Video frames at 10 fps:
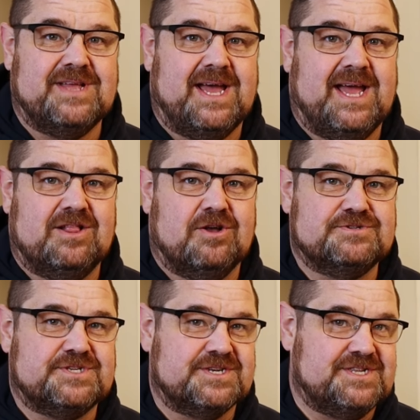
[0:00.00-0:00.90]
that
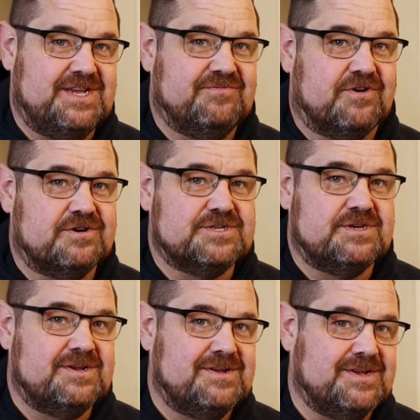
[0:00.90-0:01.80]
Halo sixteen
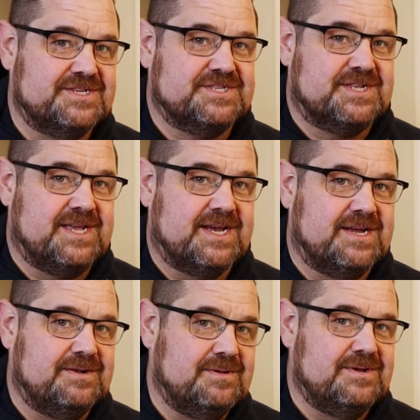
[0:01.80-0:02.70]
Versa is the
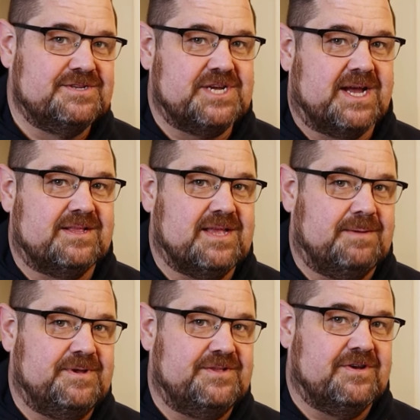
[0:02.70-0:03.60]
ticket. Check out
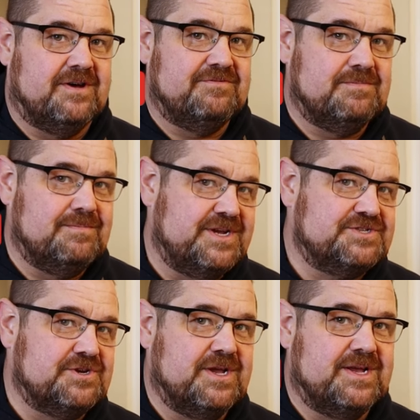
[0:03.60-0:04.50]
that pizza oven.
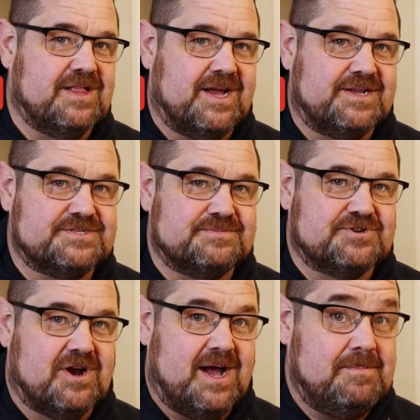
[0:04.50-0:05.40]
Make sure you hit like and
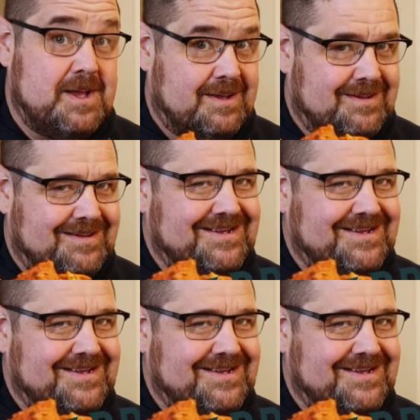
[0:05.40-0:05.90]
subscribe.